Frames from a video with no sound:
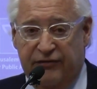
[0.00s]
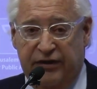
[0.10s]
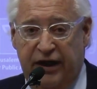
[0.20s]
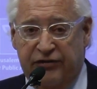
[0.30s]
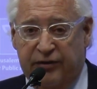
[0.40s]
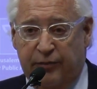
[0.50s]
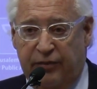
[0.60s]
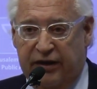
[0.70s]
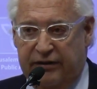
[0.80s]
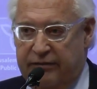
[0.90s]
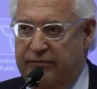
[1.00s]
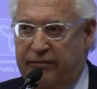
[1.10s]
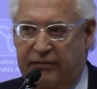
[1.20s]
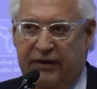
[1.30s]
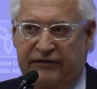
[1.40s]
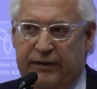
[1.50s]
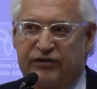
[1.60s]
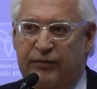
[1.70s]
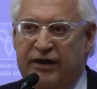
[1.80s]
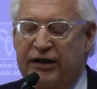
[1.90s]
it's a sovereign nation, but
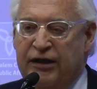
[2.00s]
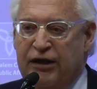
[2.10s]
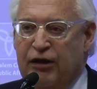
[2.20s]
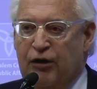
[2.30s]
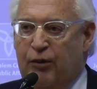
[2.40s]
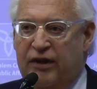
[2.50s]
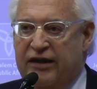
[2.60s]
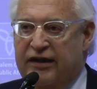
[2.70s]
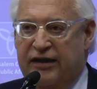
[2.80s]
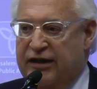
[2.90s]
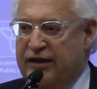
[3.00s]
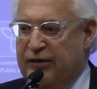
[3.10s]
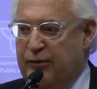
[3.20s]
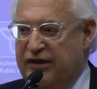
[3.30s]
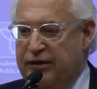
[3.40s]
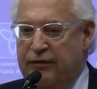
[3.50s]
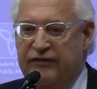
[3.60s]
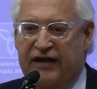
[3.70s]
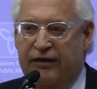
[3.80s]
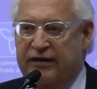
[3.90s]
it seemed to me, with
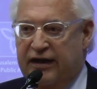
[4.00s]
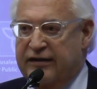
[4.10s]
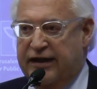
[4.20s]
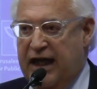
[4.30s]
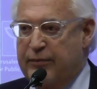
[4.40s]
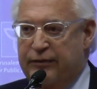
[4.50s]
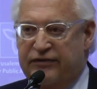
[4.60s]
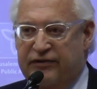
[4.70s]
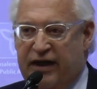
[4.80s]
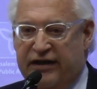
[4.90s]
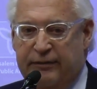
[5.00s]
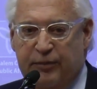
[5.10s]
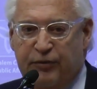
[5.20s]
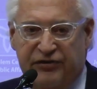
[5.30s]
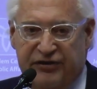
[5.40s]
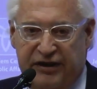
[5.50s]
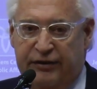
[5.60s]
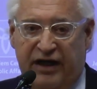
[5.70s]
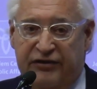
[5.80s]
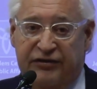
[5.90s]
the news out that the cabinet was about to be
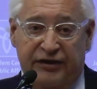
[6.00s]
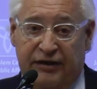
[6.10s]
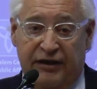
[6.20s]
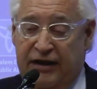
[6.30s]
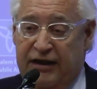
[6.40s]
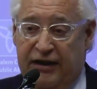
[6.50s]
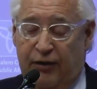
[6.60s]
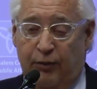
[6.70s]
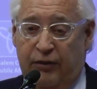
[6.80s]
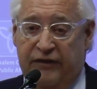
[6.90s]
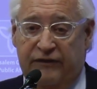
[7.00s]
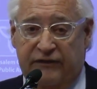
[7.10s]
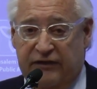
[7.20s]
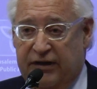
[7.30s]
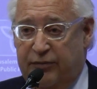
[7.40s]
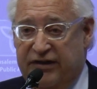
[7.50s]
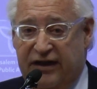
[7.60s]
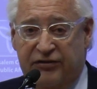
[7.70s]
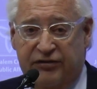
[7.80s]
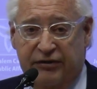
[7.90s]
pushed in a direction that was
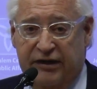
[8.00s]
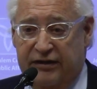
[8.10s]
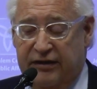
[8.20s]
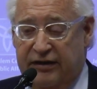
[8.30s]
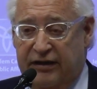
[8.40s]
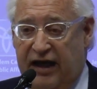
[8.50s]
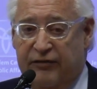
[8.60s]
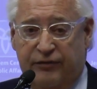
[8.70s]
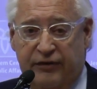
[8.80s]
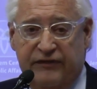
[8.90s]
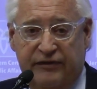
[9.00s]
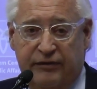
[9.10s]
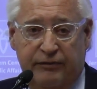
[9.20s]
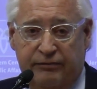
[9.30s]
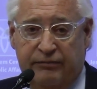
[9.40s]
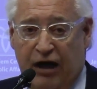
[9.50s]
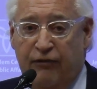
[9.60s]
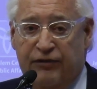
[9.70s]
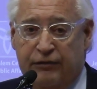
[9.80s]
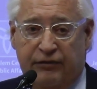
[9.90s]
potentially adverse to
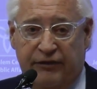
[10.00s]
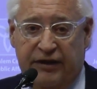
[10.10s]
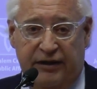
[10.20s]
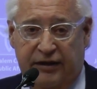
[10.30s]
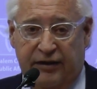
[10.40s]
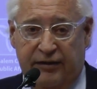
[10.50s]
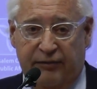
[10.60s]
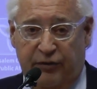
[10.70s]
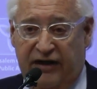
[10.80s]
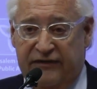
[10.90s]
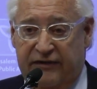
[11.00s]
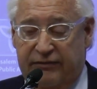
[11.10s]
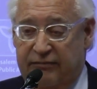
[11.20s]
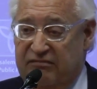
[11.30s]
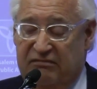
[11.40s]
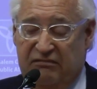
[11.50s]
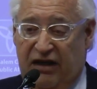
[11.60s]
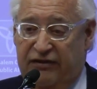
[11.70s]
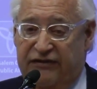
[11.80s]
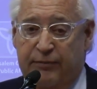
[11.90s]
our view of the process,
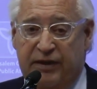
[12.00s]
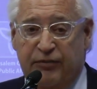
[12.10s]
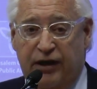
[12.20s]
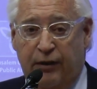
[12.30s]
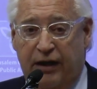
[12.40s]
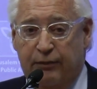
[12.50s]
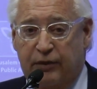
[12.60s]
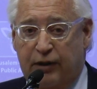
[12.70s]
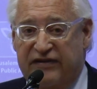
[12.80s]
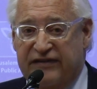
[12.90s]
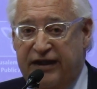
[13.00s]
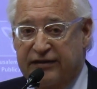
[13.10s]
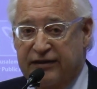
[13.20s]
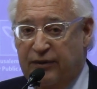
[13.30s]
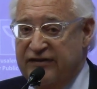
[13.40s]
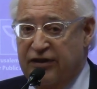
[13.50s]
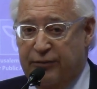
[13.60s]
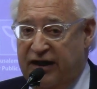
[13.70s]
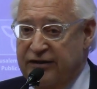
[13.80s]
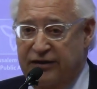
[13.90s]
at least let people know where we stand. It
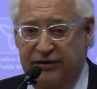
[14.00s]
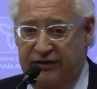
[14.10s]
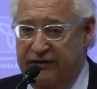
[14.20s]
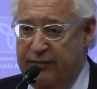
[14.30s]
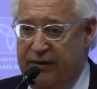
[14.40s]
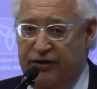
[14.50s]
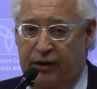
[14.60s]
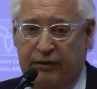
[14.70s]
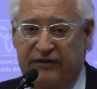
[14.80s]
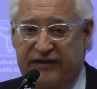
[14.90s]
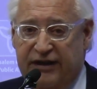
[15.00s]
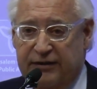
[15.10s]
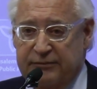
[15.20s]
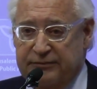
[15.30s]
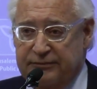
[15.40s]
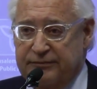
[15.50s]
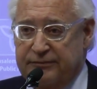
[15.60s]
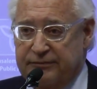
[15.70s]
wasn't a threat, just let people know where we stand.